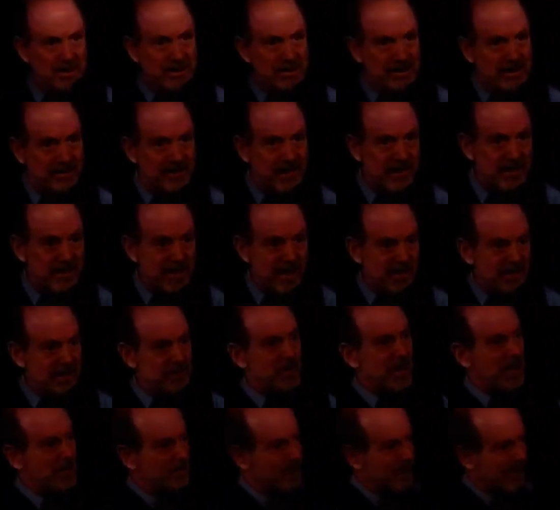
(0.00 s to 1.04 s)
Thank God that
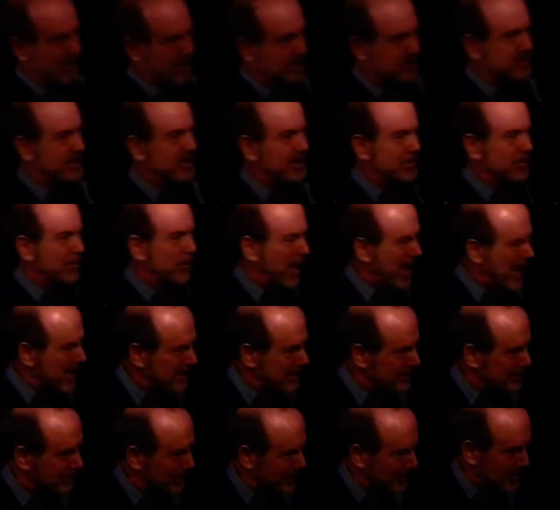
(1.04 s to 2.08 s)
my pairs didn't mate
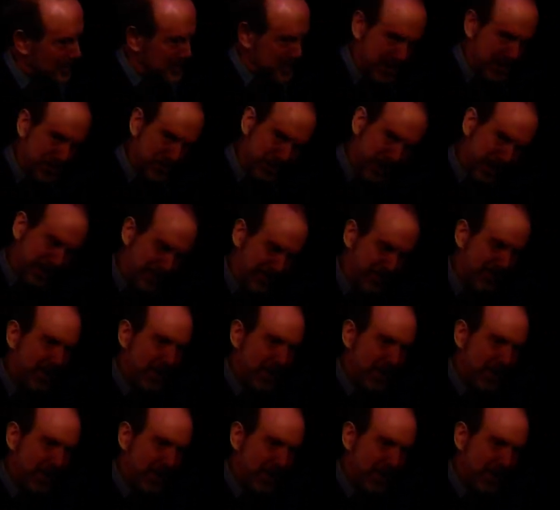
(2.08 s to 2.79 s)
because I would have